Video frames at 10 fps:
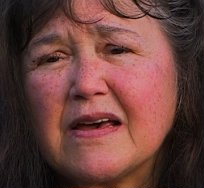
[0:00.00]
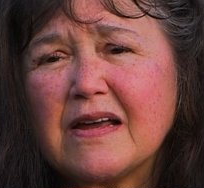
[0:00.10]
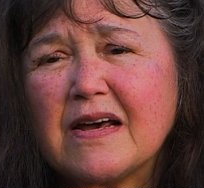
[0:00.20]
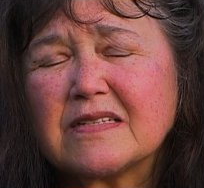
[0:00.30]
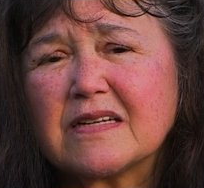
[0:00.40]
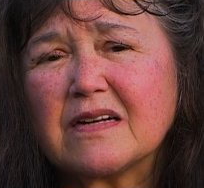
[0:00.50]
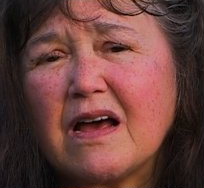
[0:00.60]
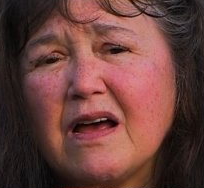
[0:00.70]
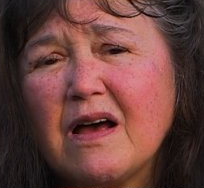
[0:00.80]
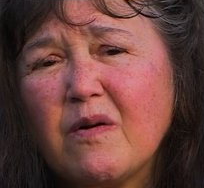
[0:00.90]
And I said,
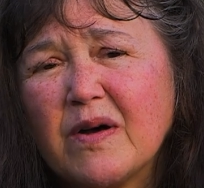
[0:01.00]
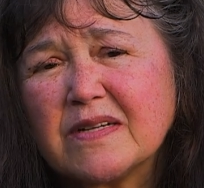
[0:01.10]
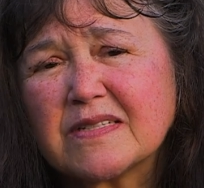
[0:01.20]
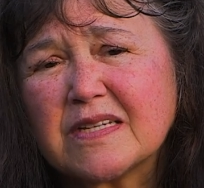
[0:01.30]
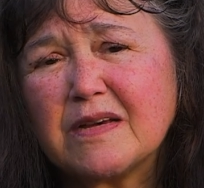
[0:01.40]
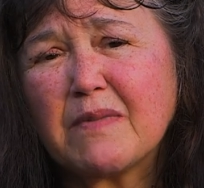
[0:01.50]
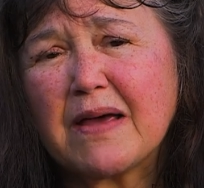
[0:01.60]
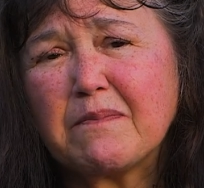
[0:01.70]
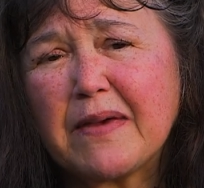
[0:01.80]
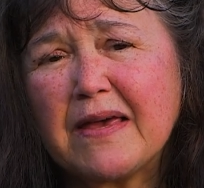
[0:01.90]
I want to see
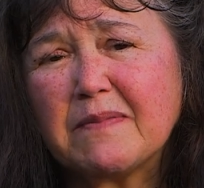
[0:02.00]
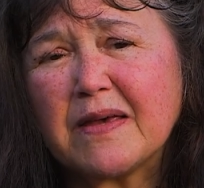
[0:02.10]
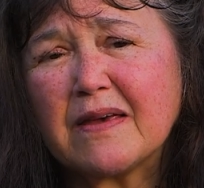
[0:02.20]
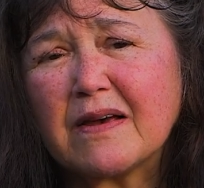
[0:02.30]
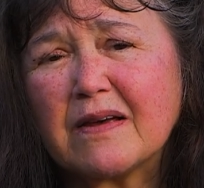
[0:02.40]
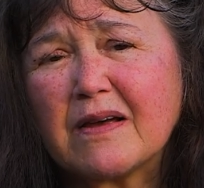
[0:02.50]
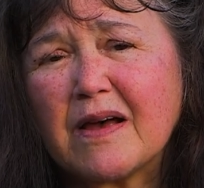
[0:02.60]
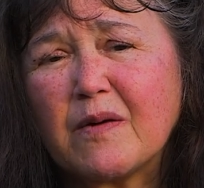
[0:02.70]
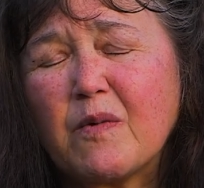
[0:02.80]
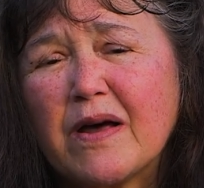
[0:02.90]
my baby.
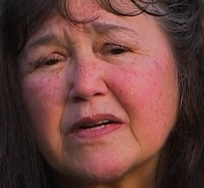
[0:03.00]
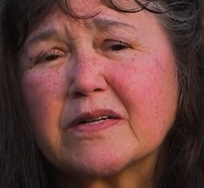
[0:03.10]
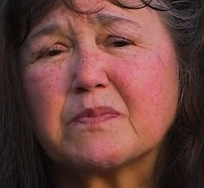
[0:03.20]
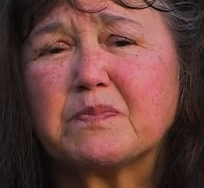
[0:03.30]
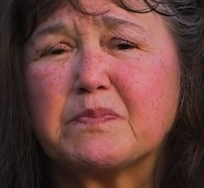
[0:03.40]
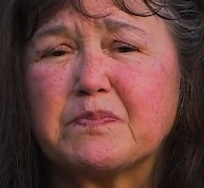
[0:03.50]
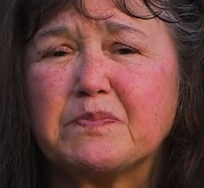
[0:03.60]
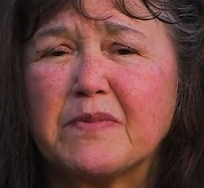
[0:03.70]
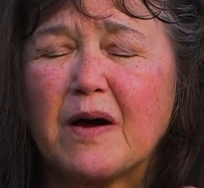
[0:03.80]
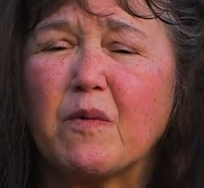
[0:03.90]
I wanted to,
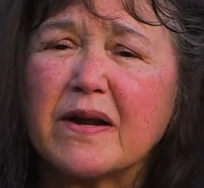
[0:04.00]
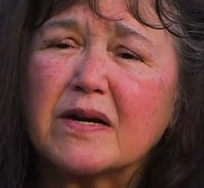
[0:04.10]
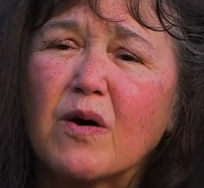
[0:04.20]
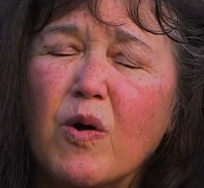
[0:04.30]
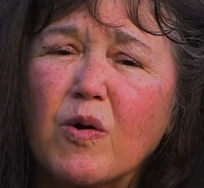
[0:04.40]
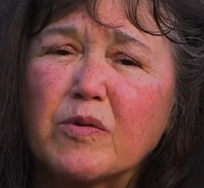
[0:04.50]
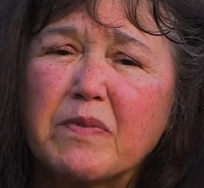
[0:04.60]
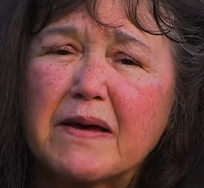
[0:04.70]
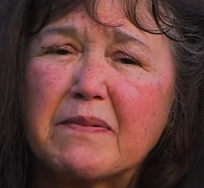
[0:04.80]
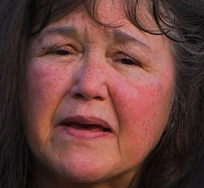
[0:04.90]
I wanted to hold
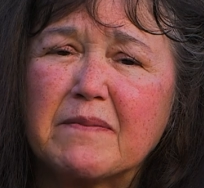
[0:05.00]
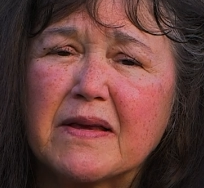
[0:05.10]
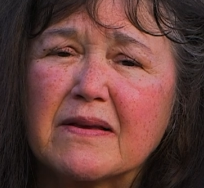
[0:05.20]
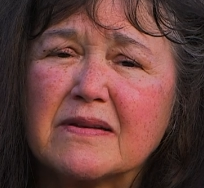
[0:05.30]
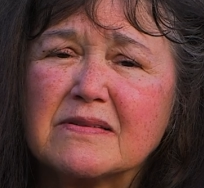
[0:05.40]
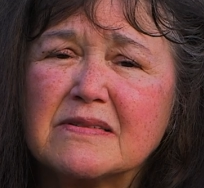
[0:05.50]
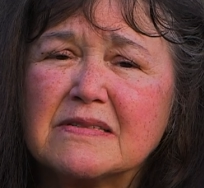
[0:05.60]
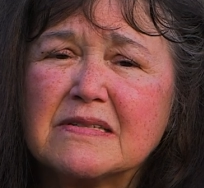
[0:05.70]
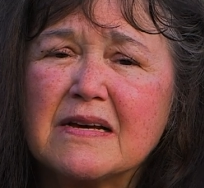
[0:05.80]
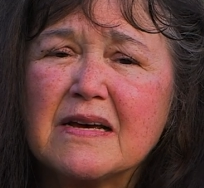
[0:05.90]
my baby.
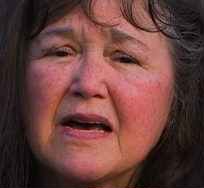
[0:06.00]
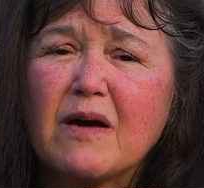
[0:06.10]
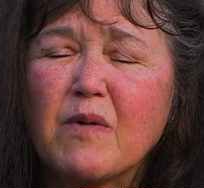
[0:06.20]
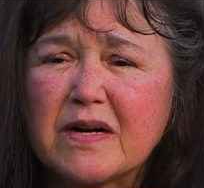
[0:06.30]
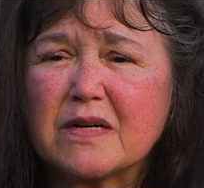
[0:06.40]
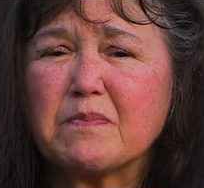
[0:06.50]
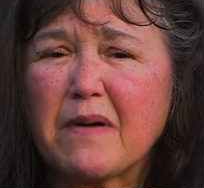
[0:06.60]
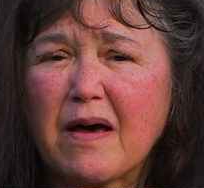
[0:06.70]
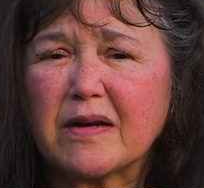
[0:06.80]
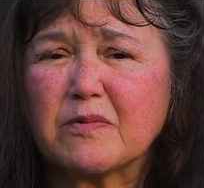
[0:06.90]
I wanted to
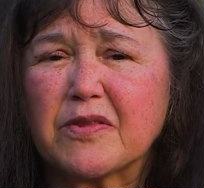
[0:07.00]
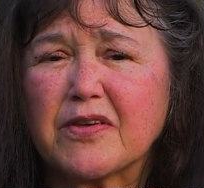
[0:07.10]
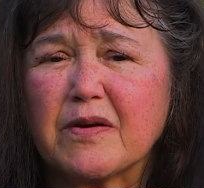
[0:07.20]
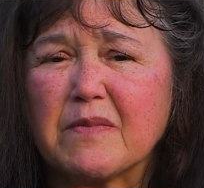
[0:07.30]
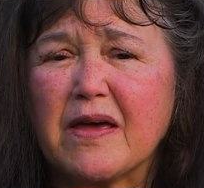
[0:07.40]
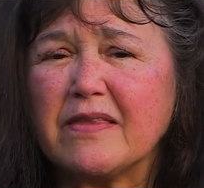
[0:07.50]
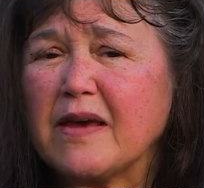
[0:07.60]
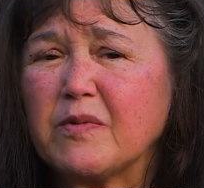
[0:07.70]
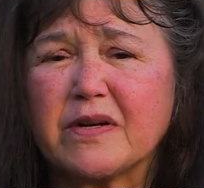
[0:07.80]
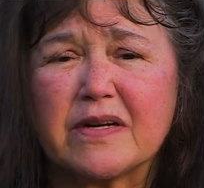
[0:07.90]
bond with him, and
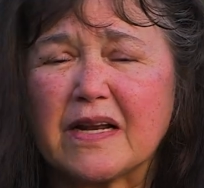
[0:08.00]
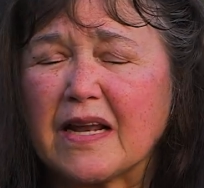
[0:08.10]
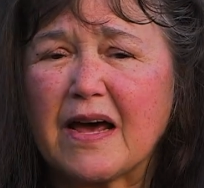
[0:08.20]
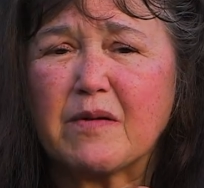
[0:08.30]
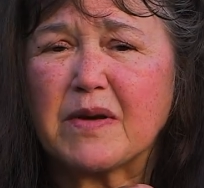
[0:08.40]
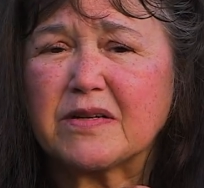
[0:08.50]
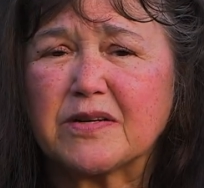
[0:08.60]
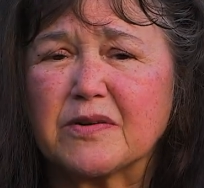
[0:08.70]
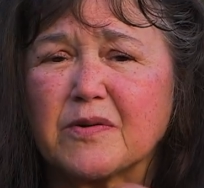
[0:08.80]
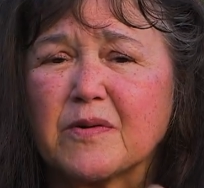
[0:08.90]
they wouldn't allow me
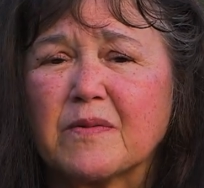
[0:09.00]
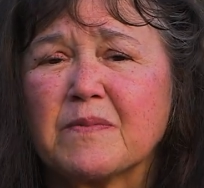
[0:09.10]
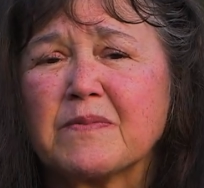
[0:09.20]
to.